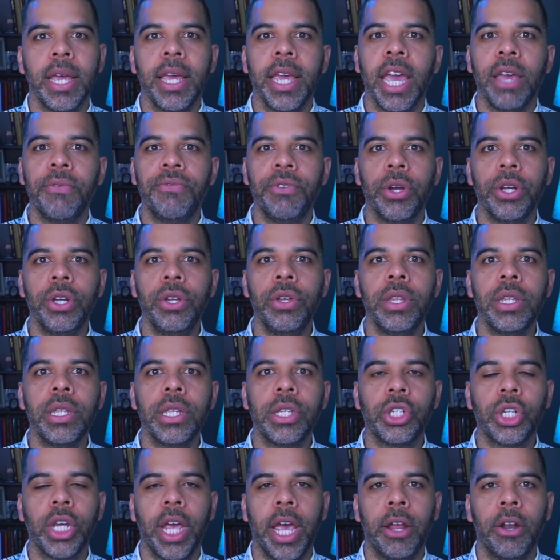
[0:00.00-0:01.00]
If you're new to the
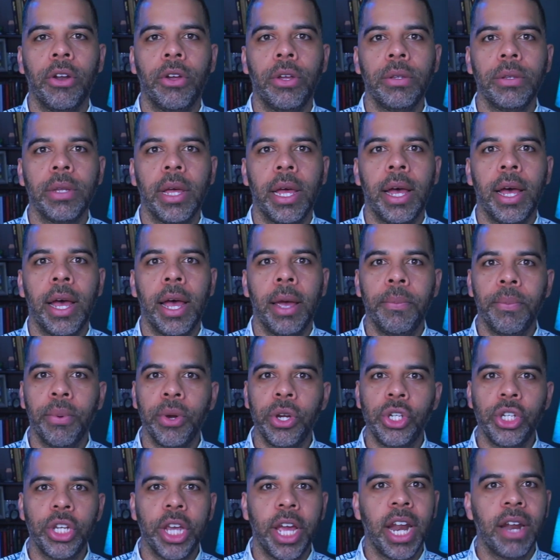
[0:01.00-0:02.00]
channel, I
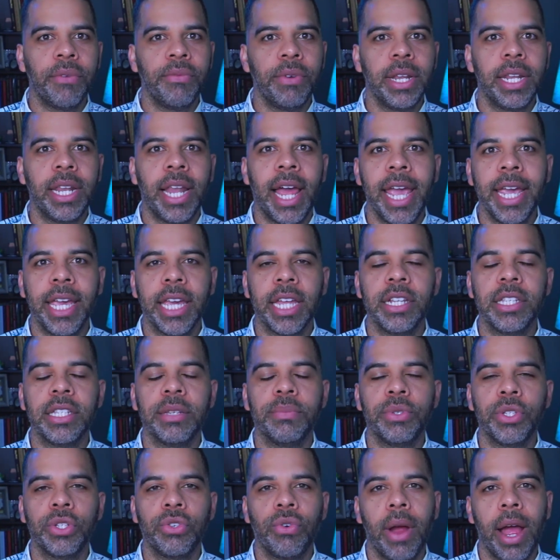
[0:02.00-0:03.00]
appreciate every like and
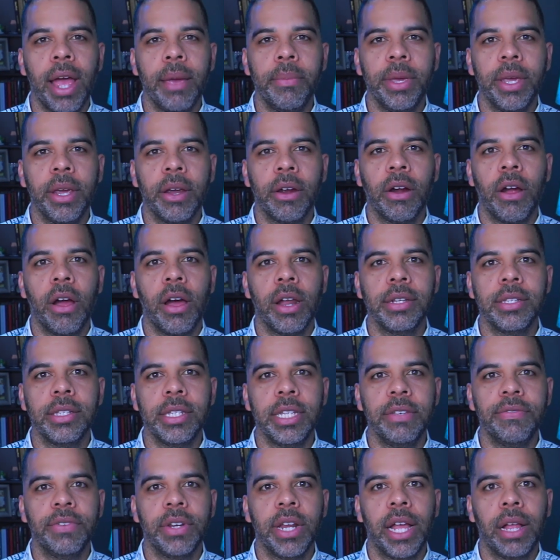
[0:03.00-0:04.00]
subscribe here on
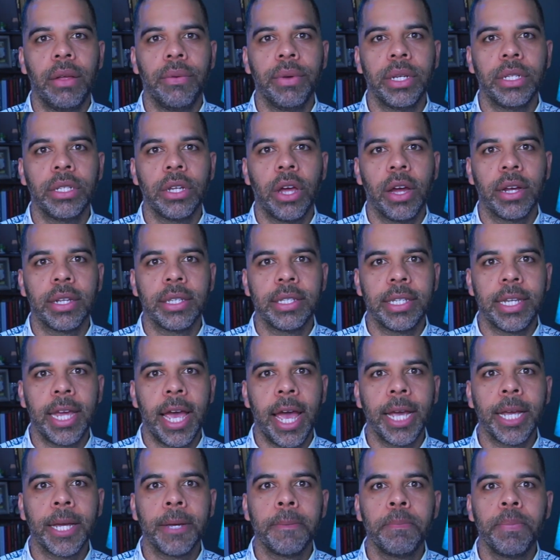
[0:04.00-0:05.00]
Stephen Helwig Talks
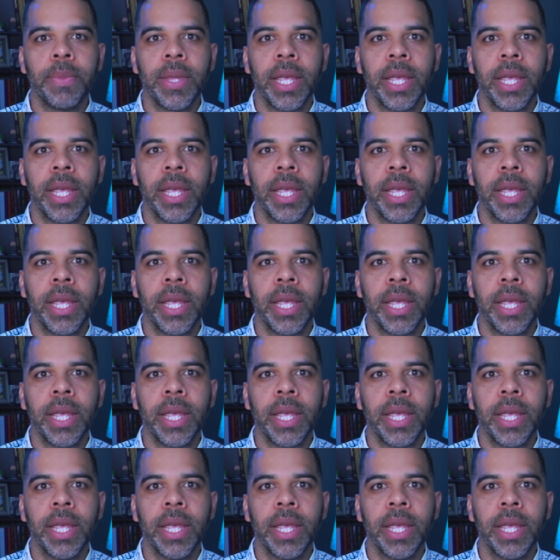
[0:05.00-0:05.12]
Tech.